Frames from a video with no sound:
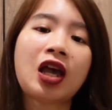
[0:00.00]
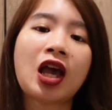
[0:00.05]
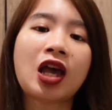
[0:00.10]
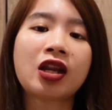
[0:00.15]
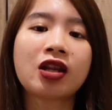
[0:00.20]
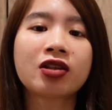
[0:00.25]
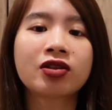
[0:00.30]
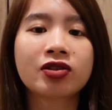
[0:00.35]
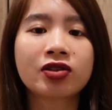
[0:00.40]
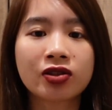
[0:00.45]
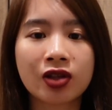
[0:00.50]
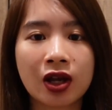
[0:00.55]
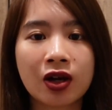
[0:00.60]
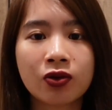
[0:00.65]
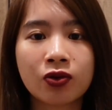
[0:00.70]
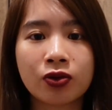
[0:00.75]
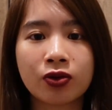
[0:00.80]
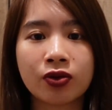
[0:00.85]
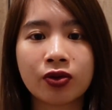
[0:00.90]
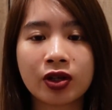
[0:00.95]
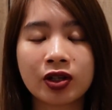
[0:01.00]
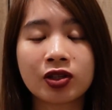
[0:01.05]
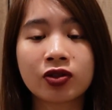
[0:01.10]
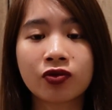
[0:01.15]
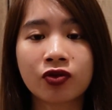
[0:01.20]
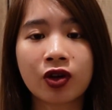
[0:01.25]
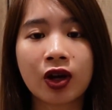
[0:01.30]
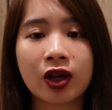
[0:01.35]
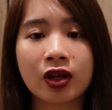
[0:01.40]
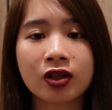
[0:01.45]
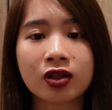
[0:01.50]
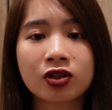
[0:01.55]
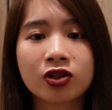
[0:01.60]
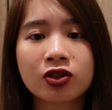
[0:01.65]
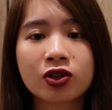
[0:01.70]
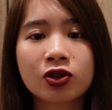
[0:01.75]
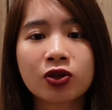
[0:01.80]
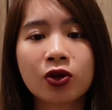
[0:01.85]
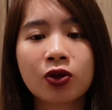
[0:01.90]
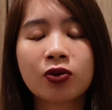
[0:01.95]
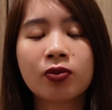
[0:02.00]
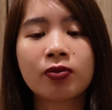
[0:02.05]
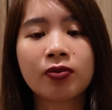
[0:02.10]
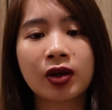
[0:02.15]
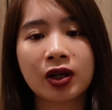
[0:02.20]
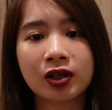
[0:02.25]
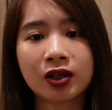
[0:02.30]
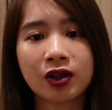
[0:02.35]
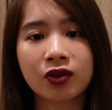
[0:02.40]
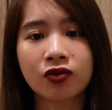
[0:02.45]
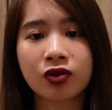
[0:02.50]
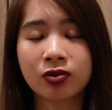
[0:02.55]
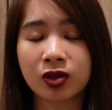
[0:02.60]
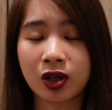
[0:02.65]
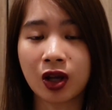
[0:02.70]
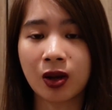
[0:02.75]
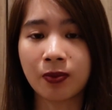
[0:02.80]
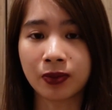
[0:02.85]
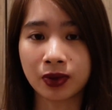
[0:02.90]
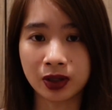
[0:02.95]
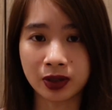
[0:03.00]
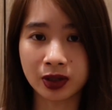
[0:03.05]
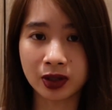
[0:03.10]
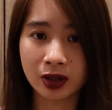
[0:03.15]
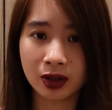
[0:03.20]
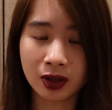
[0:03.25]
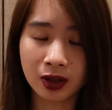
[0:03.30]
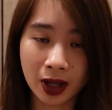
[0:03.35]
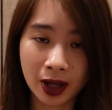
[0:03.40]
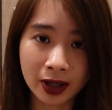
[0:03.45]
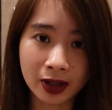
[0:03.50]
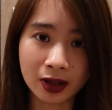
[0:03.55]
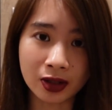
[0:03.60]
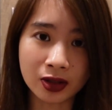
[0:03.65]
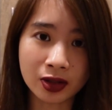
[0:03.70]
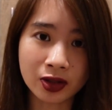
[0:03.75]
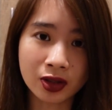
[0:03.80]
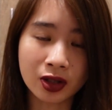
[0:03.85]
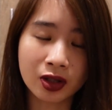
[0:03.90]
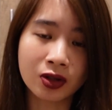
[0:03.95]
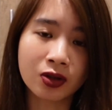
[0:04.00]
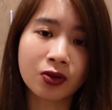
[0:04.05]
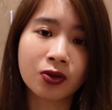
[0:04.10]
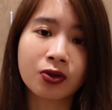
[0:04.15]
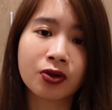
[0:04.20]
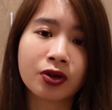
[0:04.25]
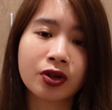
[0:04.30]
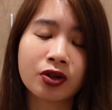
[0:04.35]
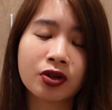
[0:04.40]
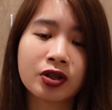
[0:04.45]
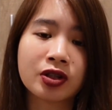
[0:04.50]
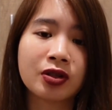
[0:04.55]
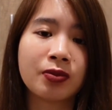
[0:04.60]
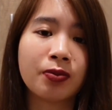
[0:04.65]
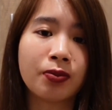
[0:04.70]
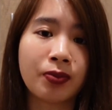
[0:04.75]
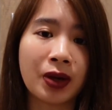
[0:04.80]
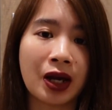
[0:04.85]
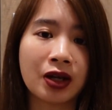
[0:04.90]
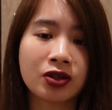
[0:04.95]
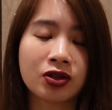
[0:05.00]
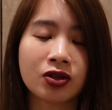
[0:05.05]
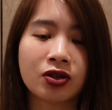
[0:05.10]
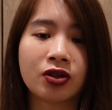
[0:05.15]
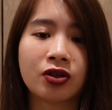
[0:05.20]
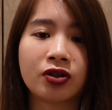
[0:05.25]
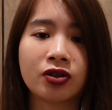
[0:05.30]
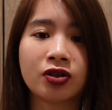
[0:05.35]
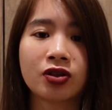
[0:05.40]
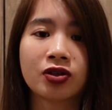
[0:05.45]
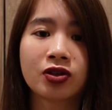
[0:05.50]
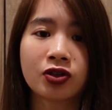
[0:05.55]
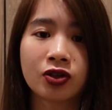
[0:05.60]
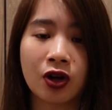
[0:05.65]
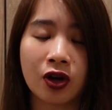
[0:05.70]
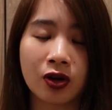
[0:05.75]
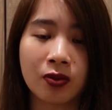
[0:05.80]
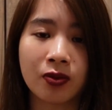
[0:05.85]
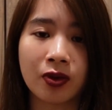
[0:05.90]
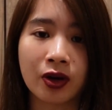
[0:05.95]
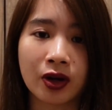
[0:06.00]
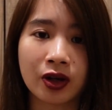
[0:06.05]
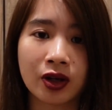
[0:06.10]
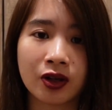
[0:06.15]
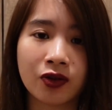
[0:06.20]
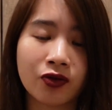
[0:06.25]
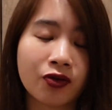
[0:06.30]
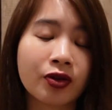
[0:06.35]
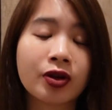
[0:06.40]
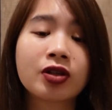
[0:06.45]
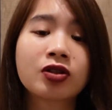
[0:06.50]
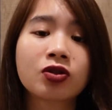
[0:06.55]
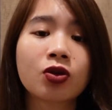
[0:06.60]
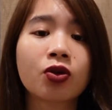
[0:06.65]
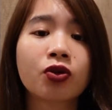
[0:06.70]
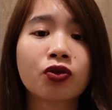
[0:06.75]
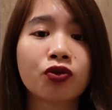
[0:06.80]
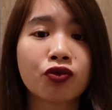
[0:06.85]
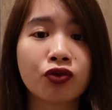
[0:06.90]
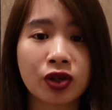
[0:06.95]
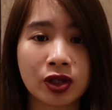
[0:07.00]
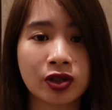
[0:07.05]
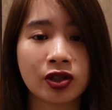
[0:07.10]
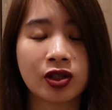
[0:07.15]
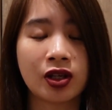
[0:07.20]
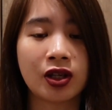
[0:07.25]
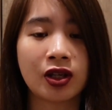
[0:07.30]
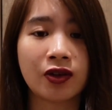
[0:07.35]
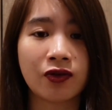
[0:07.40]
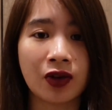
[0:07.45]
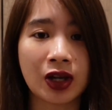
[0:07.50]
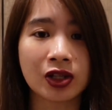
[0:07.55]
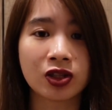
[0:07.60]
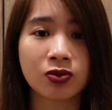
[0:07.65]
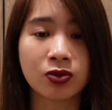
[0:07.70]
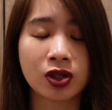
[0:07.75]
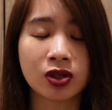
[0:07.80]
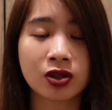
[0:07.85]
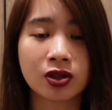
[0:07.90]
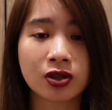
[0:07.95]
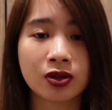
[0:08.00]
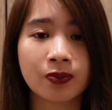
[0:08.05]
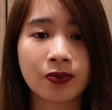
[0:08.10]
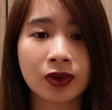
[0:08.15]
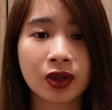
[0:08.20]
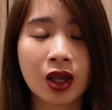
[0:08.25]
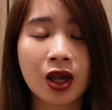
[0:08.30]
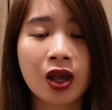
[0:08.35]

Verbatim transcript: And then Sang-woo, his friend, stole money from the company's clients in order to bet on the stock market for his own risky investments.